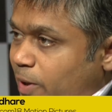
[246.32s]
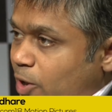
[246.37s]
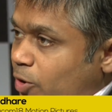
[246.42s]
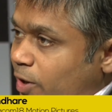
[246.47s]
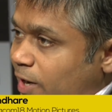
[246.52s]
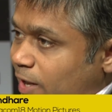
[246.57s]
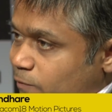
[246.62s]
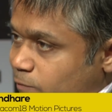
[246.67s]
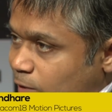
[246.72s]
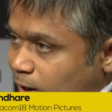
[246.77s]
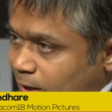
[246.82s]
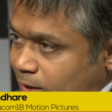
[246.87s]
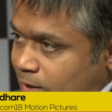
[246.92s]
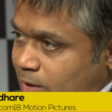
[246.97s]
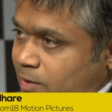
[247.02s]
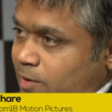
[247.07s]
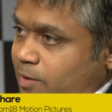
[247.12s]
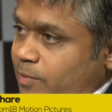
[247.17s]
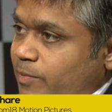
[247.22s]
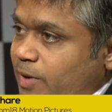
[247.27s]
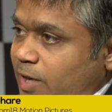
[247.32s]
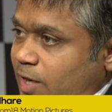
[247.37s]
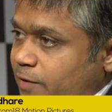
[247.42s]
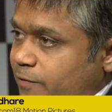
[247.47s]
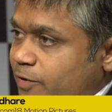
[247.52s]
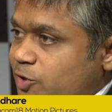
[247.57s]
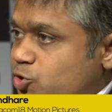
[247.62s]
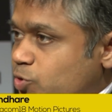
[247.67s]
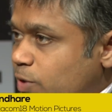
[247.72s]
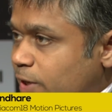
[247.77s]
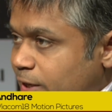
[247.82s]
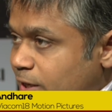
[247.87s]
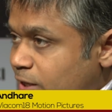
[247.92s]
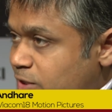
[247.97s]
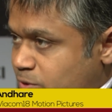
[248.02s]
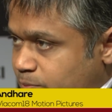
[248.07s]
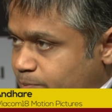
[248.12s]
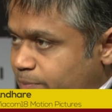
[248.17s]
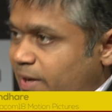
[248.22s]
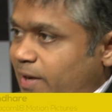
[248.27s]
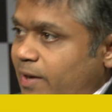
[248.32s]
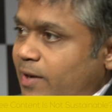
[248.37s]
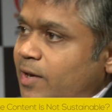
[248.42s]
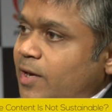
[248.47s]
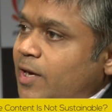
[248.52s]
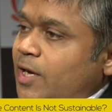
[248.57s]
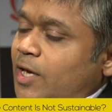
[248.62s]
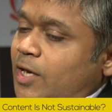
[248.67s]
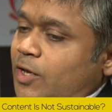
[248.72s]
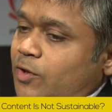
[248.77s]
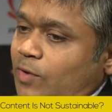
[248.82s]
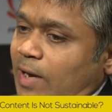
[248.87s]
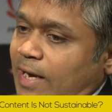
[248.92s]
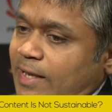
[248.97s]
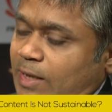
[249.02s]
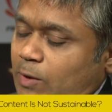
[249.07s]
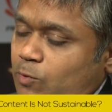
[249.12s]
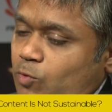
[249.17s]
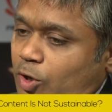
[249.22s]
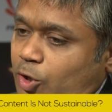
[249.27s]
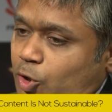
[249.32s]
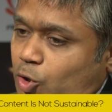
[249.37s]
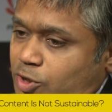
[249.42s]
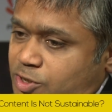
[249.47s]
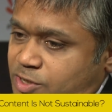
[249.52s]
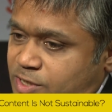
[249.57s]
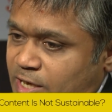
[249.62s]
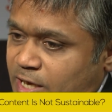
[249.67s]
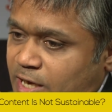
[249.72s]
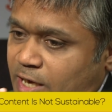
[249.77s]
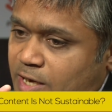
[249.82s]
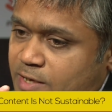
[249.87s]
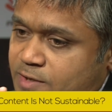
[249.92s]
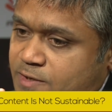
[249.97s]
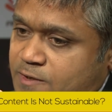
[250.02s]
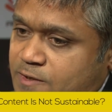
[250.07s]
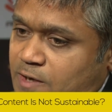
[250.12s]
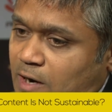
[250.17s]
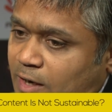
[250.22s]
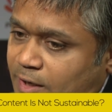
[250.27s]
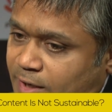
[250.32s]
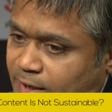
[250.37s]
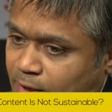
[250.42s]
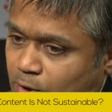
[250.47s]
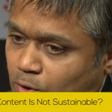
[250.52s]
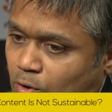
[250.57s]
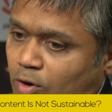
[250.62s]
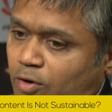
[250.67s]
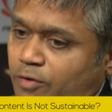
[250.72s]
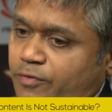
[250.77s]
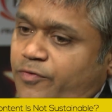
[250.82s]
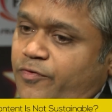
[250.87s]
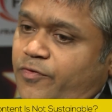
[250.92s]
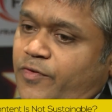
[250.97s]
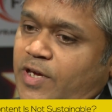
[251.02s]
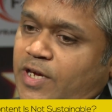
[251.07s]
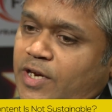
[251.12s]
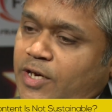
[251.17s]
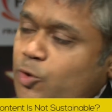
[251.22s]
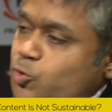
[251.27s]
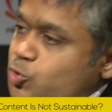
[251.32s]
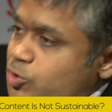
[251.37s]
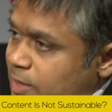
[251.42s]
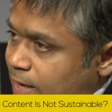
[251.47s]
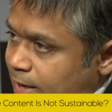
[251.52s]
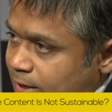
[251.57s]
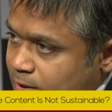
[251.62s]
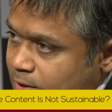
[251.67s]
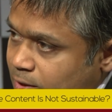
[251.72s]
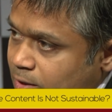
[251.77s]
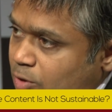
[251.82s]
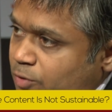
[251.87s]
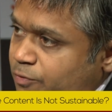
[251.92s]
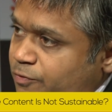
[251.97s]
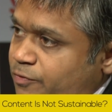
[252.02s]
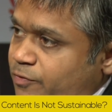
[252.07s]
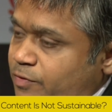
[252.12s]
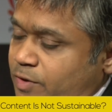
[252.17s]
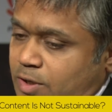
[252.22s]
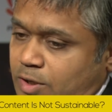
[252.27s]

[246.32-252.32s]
on day one, but he eventually does pay. So I think what you're seeing is starting off a new cycle of